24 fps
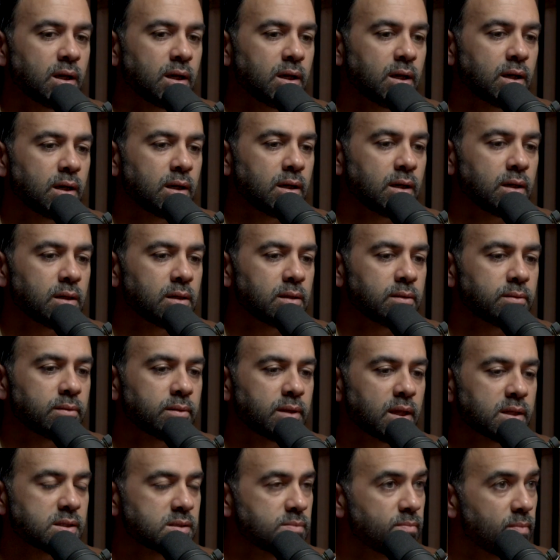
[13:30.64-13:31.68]
Uh,
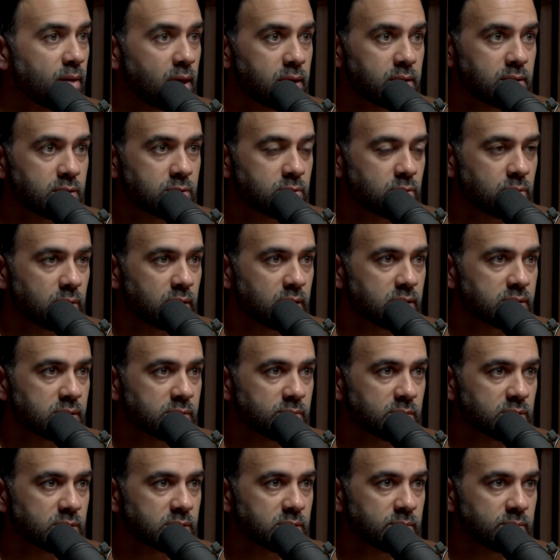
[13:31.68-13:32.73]
that's mandatory as a
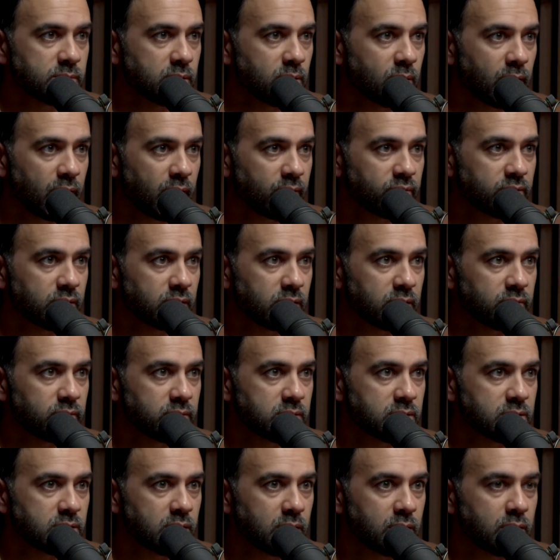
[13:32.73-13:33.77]
Muslim. You have to give
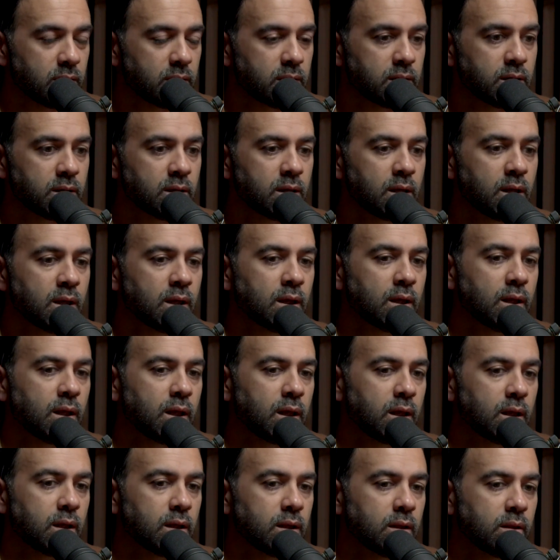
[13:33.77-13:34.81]
in charity.
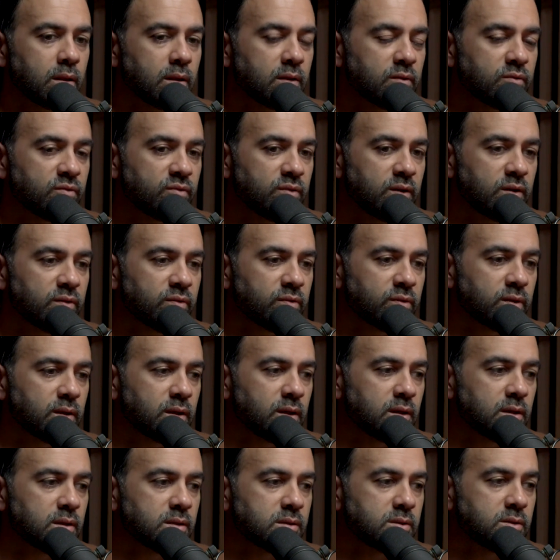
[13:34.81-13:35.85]
And the fifth
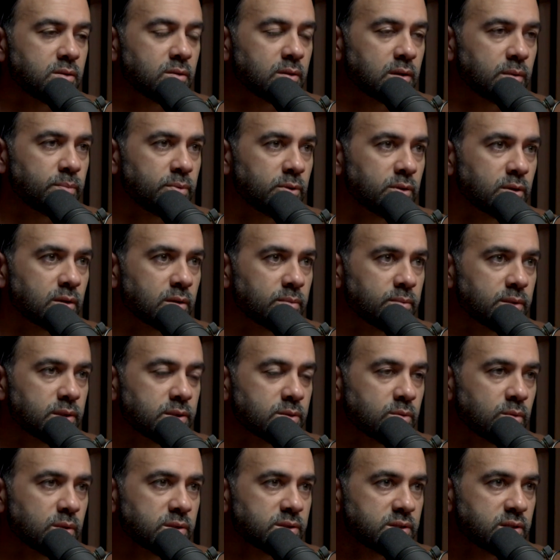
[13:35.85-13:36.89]
is doing a
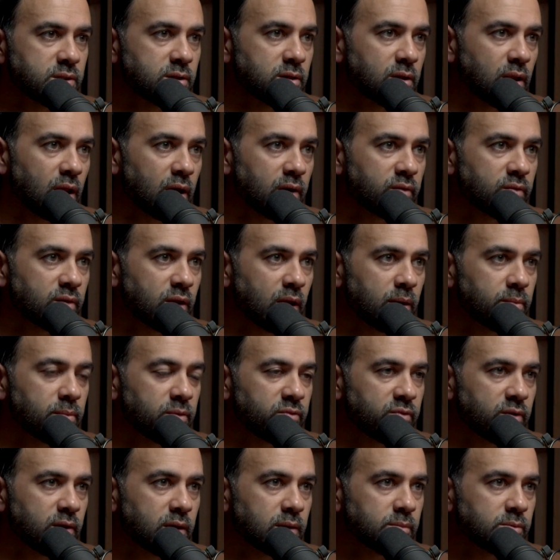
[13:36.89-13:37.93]
pilgrimage once in your lifetime
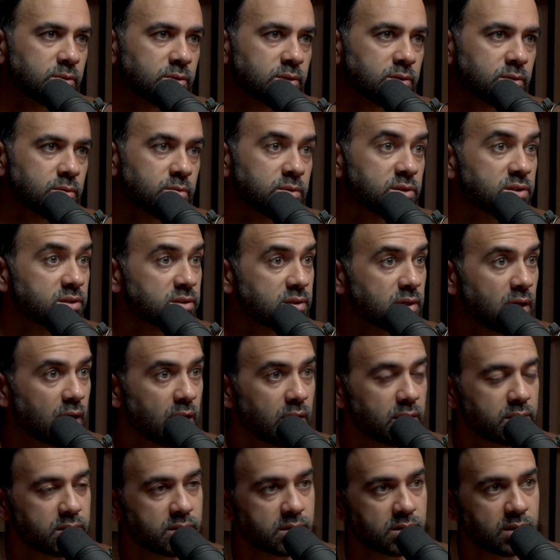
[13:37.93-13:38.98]
if you're able to, which is the
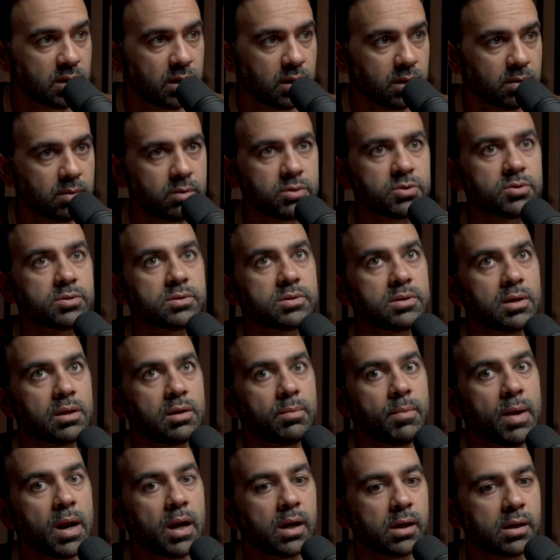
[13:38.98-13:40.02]
Hajj, which is in
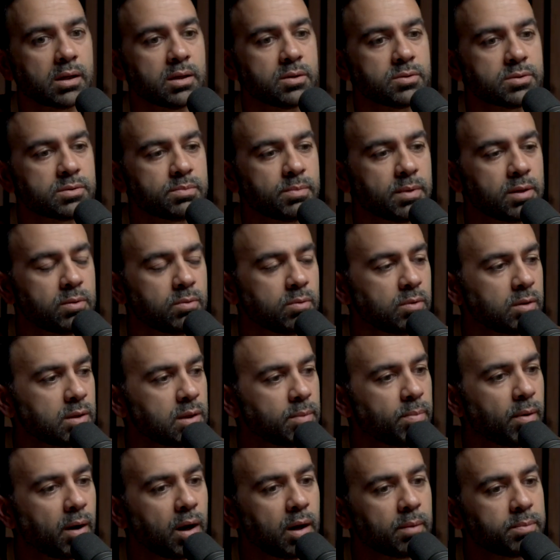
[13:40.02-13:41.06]
America. It was made
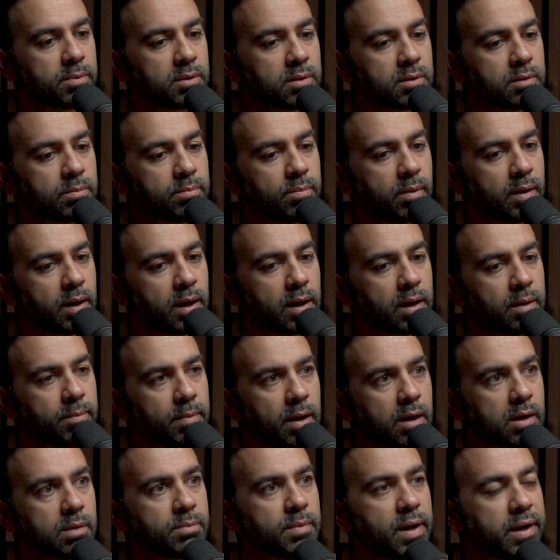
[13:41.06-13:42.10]
really popular by
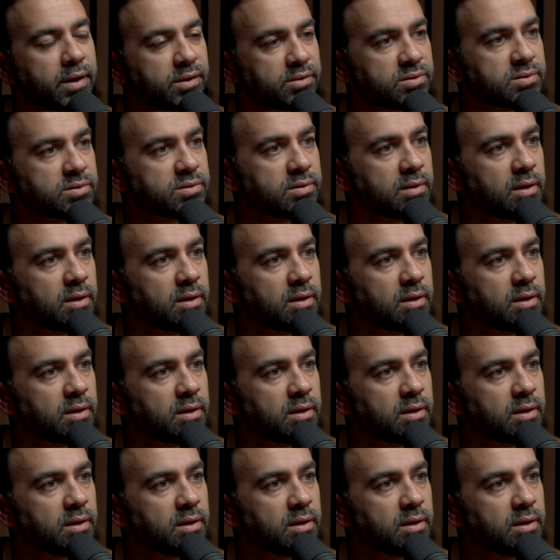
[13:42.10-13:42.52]
Malcolm X.